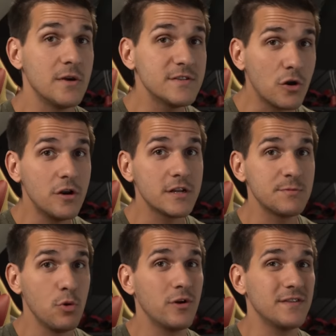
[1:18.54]
So I started
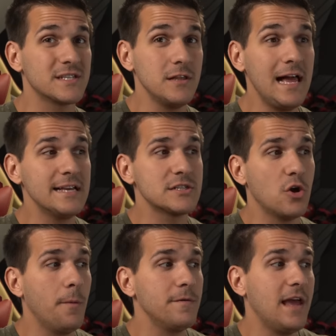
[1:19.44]
exploring this class
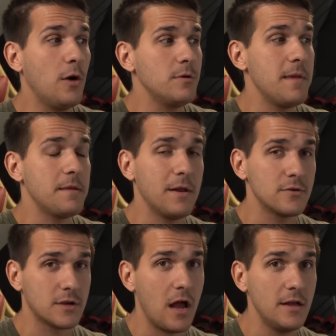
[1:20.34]
to hopefully help me make
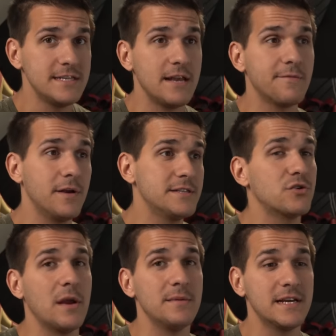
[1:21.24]
better content for
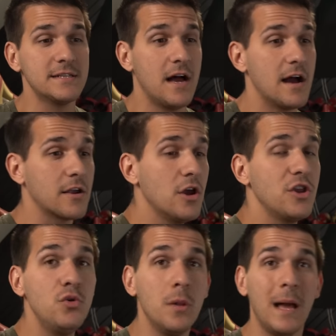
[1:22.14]
Instagram and TikTok,
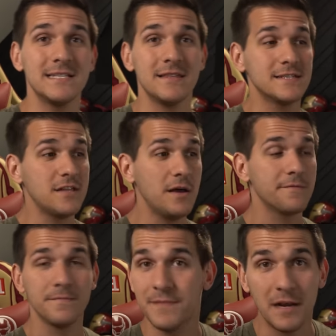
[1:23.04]
utilizing the
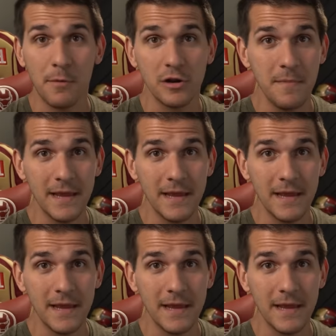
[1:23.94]
stuff that I'm already